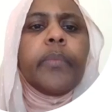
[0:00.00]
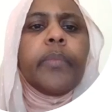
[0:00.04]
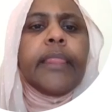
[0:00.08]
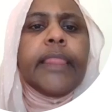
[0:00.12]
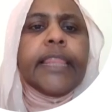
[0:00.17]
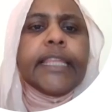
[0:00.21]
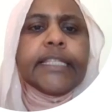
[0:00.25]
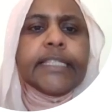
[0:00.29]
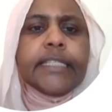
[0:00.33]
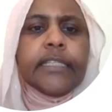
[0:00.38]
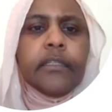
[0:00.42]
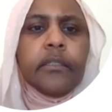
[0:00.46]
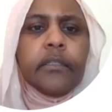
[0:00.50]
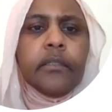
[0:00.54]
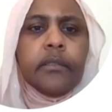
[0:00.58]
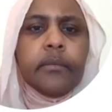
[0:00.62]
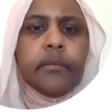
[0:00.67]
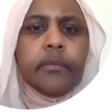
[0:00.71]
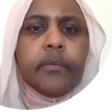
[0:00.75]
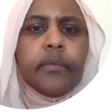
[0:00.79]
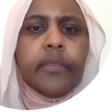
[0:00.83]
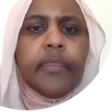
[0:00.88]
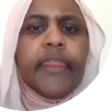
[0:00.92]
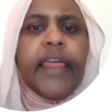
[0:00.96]
Listen,
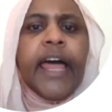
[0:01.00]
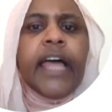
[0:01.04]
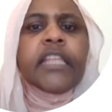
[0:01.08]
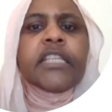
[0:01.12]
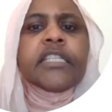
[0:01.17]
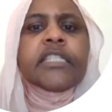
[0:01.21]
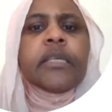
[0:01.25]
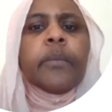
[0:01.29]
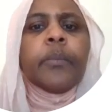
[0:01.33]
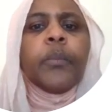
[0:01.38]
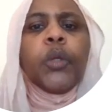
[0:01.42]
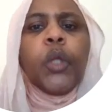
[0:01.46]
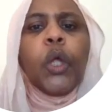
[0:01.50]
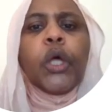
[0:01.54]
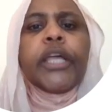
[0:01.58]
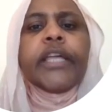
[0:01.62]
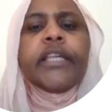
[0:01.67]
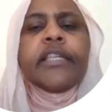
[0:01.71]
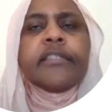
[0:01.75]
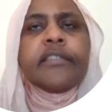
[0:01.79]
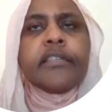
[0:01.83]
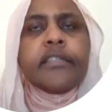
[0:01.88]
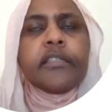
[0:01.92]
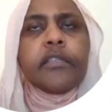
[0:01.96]
that is a
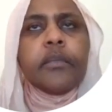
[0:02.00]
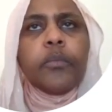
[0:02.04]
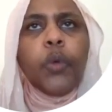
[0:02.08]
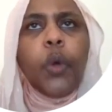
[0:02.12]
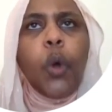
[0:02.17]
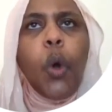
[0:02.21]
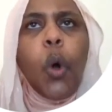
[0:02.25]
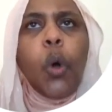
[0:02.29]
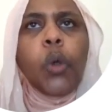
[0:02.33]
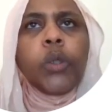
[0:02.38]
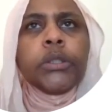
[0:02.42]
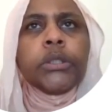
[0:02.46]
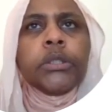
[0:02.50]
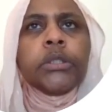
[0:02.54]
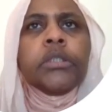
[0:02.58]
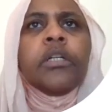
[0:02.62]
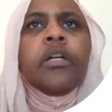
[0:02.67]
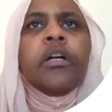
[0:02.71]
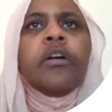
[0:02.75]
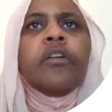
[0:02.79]
blocking system call